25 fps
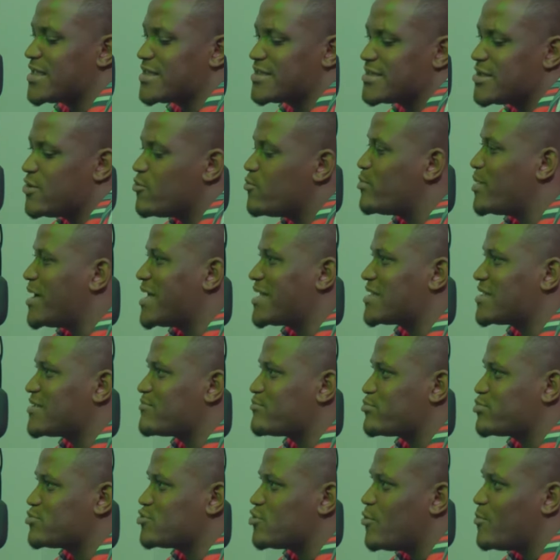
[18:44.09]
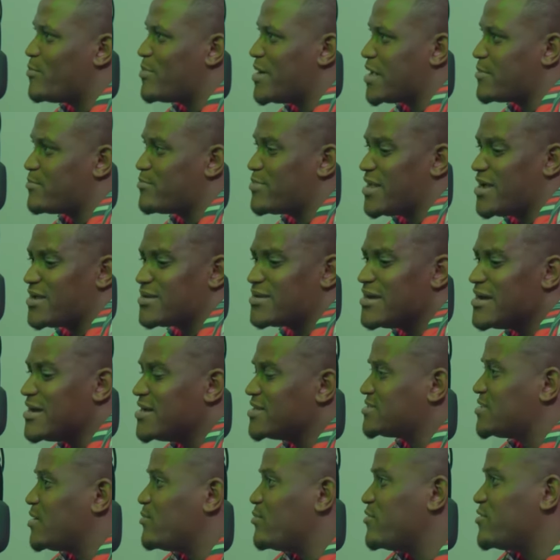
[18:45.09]
and no bad no bad blood
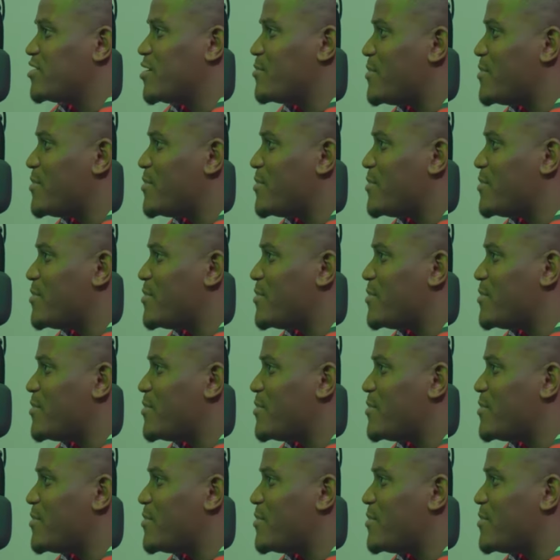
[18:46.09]
some of